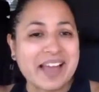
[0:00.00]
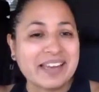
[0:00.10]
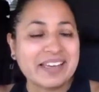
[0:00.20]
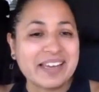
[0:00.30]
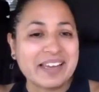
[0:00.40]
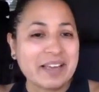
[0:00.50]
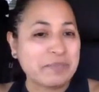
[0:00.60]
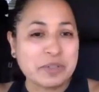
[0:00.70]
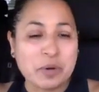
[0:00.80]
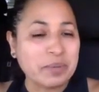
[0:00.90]
I
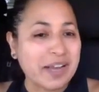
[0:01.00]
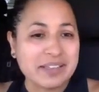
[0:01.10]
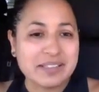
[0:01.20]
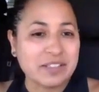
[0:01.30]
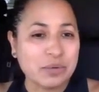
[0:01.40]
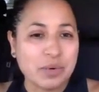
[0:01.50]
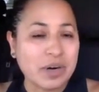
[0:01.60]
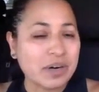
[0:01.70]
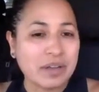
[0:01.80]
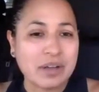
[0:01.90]
am so blessed to
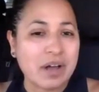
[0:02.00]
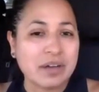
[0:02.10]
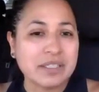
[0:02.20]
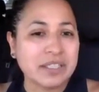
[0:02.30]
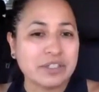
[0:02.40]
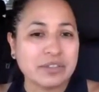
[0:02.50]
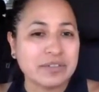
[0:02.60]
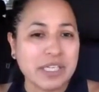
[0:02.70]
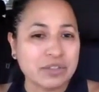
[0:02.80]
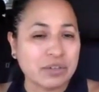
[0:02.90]
work along a
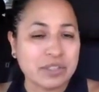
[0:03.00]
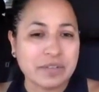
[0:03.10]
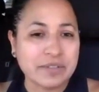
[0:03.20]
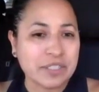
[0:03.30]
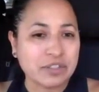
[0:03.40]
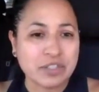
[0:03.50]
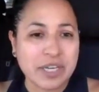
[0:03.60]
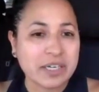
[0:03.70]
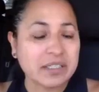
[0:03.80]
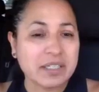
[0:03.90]
sister of St. Joseph.
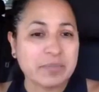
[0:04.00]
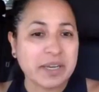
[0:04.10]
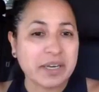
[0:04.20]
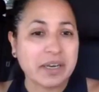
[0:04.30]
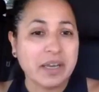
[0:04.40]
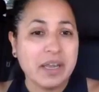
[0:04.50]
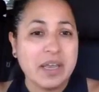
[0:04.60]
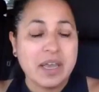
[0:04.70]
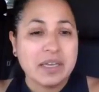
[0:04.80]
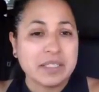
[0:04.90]
Sister Janice has been
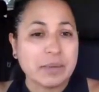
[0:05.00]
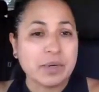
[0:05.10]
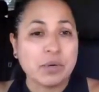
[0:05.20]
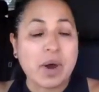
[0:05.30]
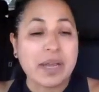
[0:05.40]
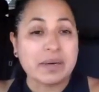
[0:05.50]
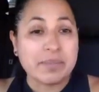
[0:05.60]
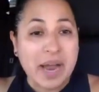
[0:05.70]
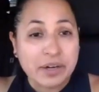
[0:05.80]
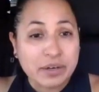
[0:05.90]
someone who I
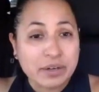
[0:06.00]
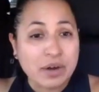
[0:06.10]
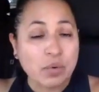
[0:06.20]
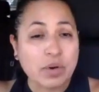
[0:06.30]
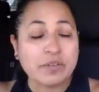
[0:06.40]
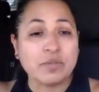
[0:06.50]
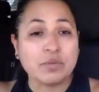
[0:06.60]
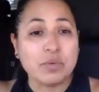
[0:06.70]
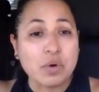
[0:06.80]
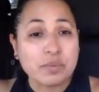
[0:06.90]
admire, a
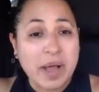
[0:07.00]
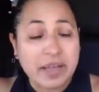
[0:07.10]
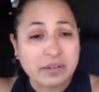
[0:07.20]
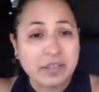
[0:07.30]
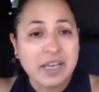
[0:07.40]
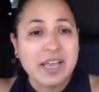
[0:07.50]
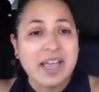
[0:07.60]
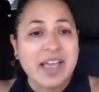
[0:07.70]
wonderful role model.